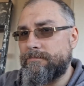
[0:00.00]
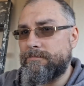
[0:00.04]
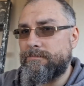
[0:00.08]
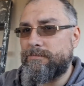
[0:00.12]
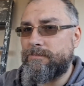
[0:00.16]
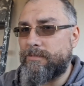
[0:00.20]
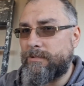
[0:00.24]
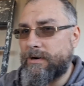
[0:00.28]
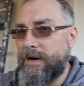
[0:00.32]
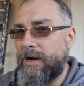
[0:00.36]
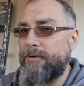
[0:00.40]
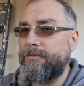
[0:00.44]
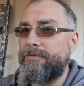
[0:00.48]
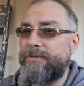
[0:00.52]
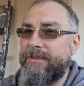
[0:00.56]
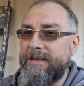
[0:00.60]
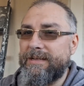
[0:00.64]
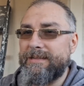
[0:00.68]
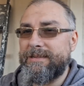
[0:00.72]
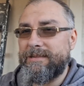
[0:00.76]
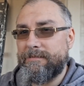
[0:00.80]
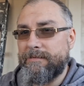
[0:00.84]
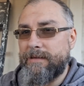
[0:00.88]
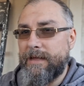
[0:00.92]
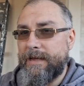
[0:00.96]
round
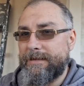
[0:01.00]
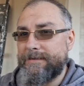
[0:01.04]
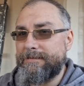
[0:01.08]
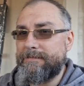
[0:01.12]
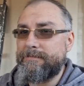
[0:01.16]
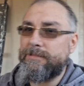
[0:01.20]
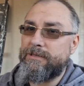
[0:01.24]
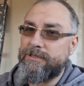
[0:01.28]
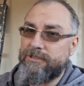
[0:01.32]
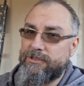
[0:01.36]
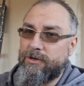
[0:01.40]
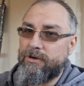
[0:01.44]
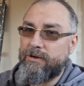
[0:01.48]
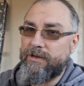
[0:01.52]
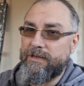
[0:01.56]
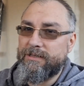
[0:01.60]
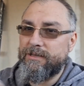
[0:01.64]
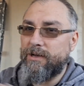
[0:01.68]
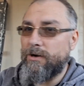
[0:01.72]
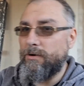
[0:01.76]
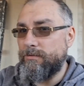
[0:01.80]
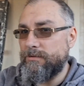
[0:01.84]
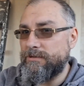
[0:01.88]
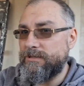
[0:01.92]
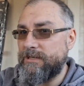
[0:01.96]
thing that the socket
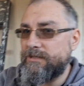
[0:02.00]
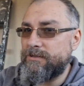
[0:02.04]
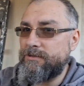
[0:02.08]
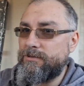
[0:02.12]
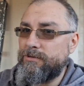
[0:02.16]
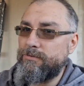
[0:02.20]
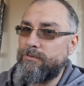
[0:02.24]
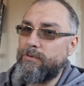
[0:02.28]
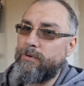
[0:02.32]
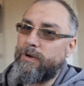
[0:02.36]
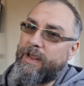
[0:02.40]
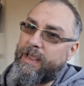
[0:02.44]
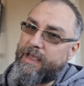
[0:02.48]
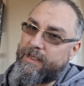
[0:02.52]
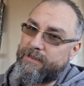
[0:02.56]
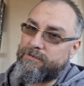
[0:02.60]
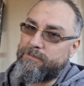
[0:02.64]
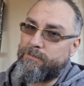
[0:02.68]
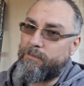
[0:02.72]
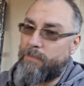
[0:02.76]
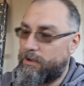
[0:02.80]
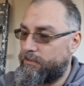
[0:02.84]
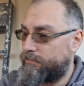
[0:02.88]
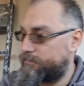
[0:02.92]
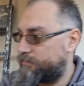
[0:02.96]
goes into. We had to
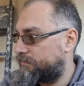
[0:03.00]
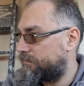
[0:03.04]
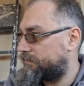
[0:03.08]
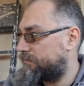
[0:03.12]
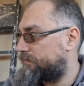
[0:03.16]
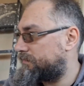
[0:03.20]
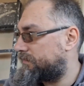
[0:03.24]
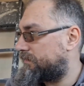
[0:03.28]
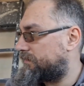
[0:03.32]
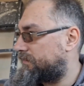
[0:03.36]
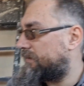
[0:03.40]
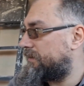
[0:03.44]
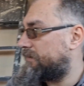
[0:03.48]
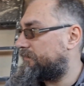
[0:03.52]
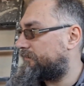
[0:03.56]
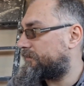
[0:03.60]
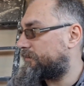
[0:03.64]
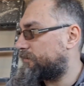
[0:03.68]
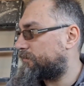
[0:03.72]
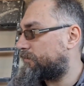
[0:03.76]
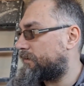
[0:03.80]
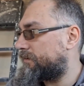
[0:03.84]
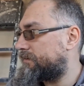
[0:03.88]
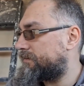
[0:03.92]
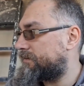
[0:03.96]
mount
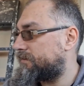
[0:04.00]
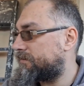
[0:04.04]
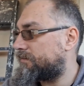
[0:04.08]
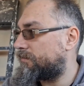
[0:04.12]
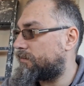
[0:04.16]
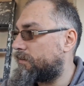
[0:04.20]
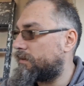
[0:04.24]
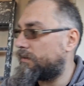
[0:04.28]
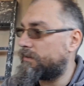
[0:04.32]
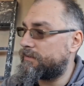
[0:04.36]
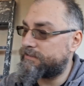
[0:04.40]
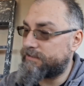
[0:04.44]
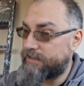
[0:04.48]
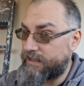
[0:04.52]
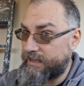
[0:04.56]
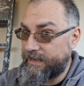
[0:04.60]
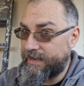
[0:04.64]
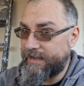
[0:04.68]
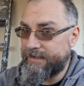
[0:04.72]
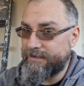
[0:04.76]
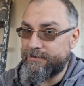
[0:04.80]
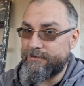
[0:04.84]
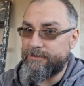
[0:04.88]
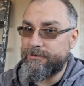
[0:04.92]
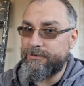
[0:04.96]
different ones in the walls. I
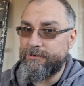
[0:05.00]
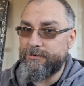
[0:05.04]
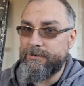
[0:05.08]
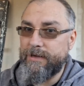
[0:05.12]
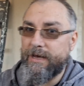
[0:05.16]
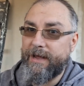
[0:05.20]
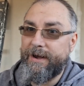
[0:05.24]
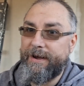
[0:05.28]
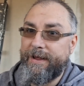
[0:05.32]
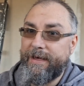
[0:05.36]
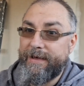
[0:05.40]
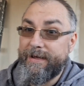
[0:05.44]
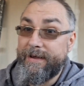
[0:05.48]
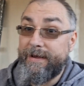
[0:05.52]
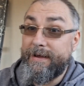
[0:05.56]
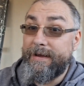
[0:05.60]
had to do that.